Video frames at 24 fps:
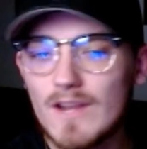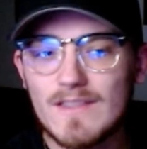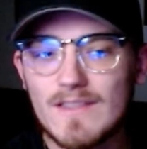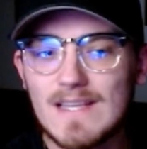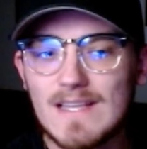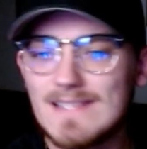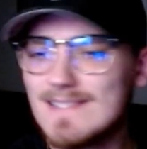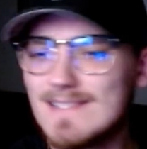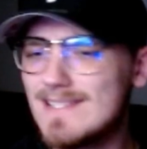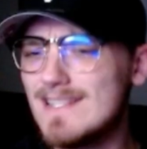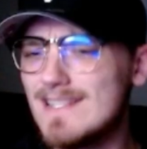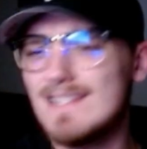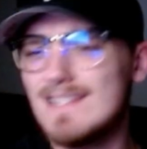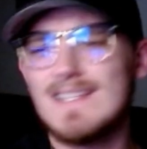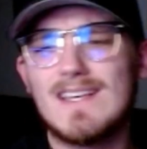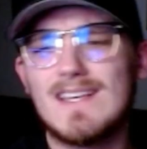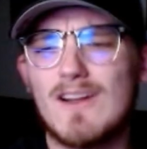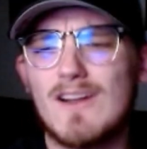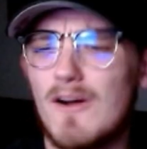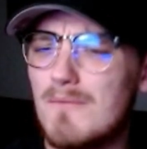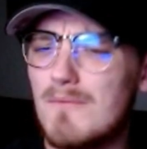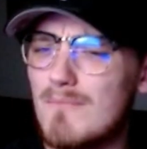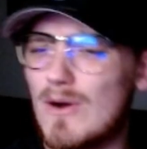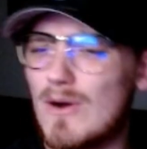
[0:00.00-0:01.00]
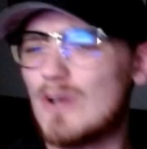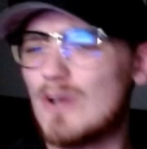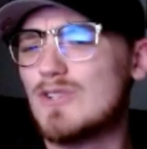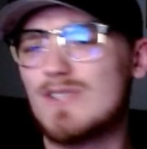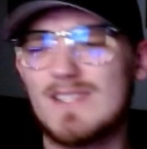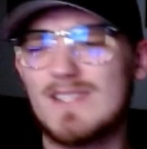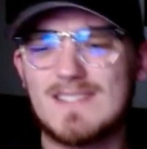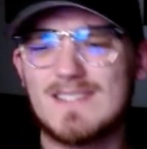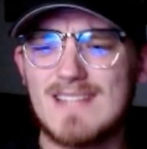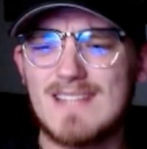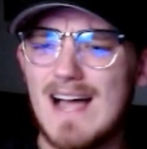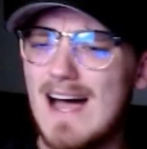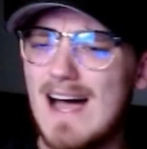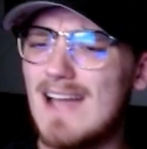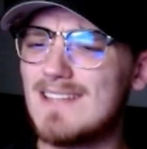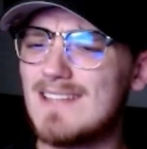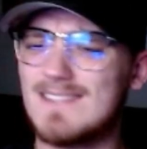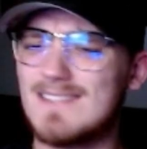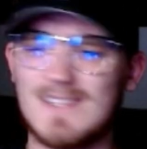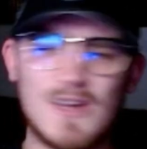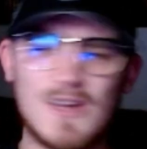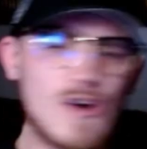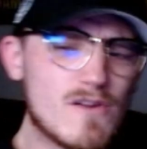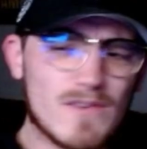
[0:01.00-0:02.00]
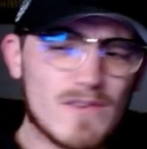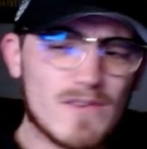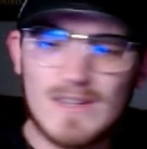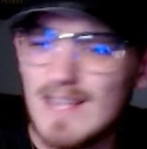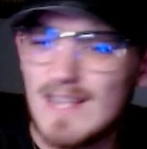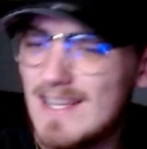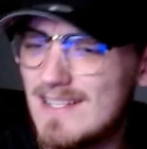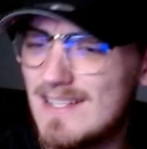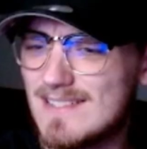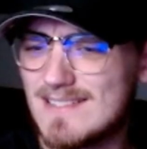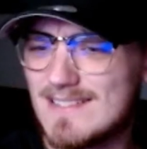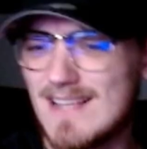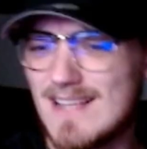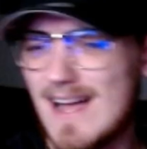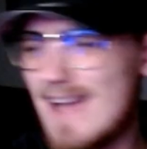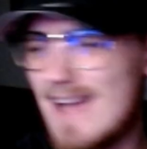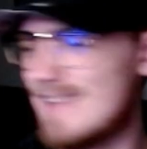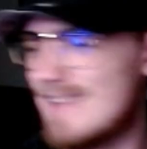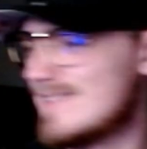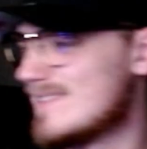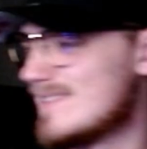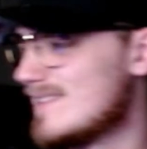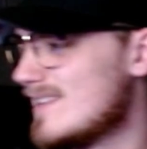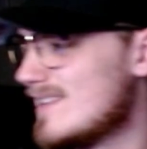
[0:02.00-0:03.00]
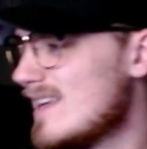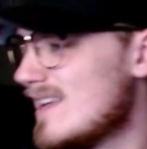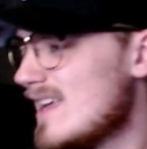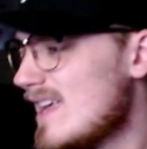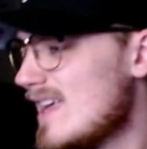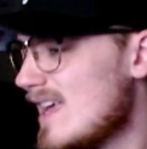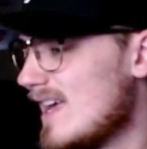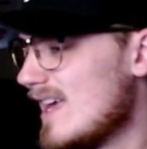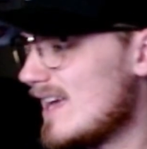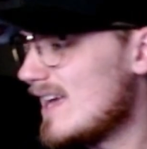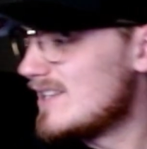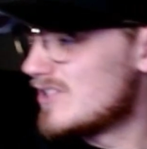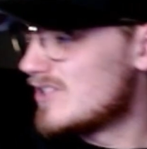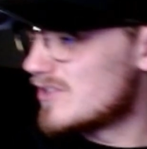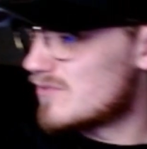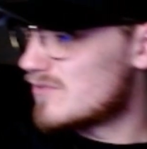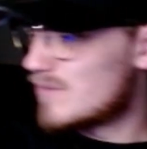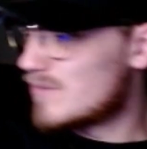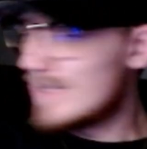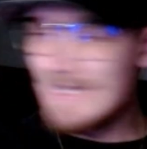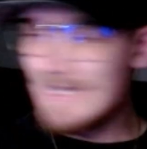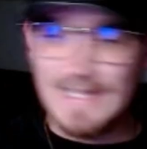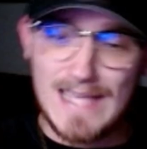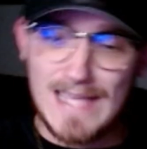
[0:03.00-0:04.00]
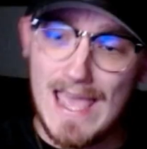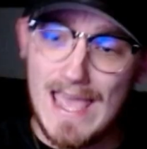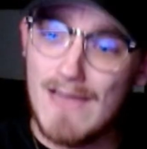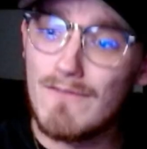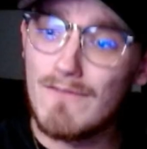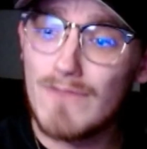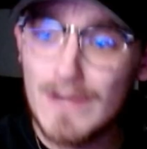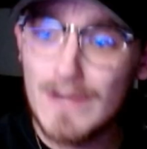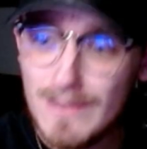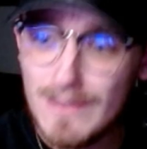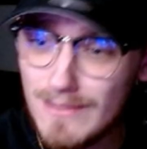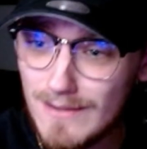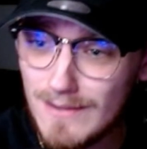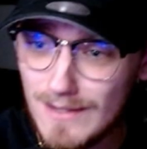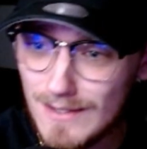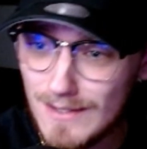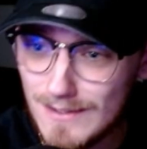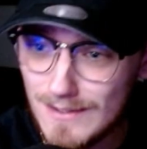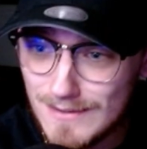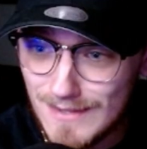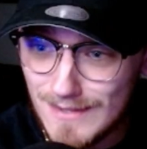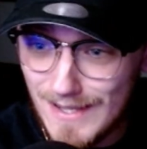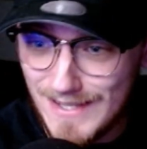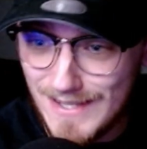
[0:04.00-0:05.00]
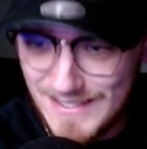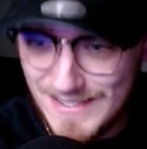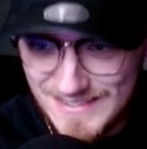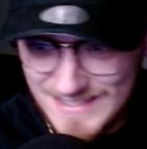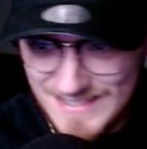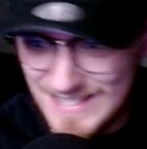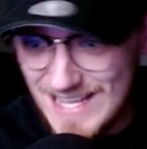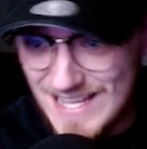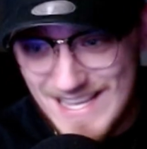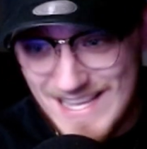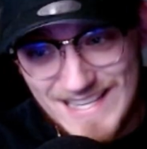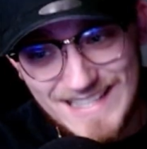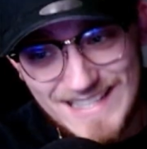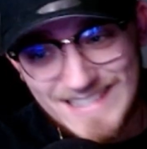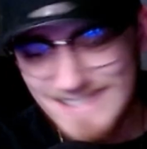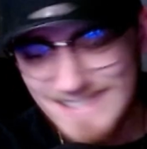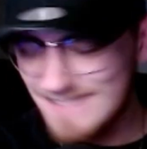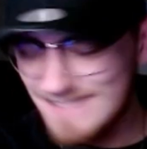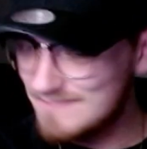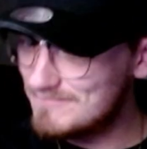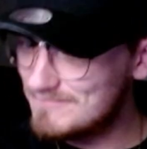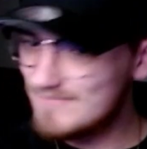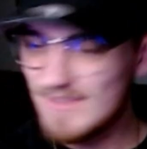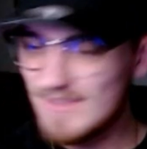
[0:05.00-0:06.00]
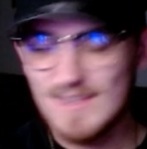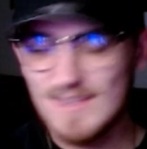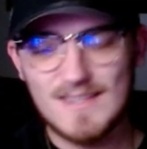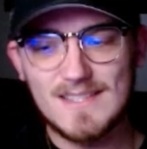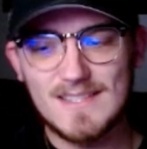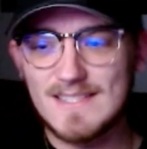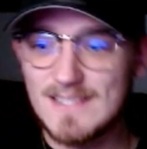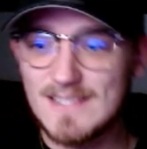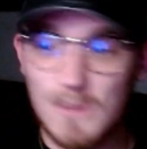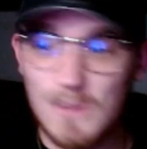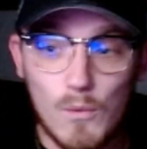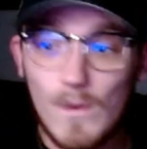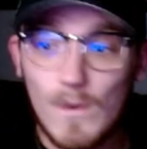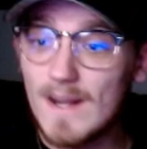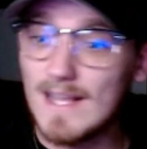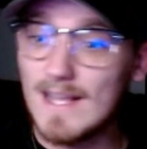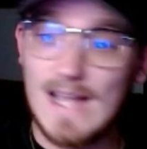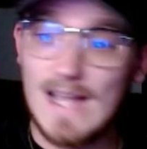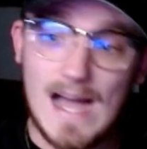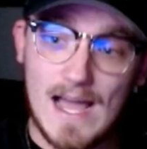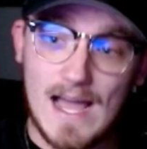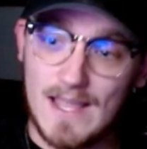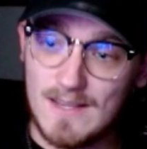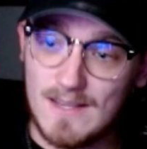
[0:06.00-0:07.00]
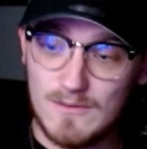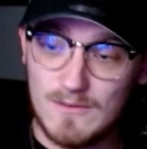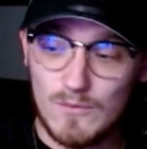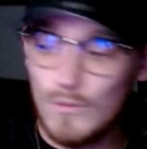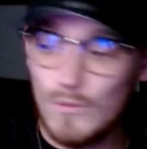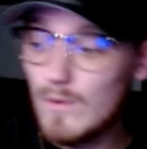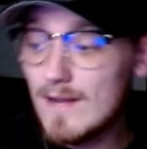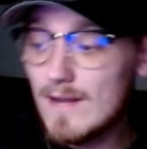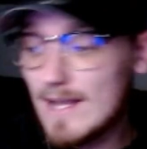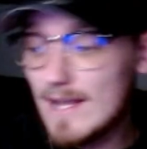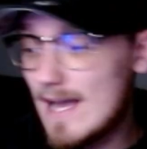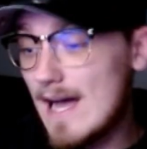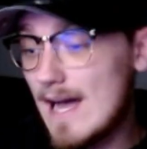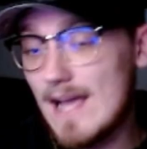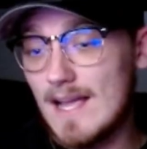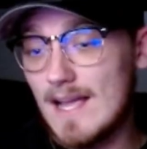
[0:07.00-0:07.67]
that Z did on merch designs and overlay designs and just really everything, like what a guy. What a guy,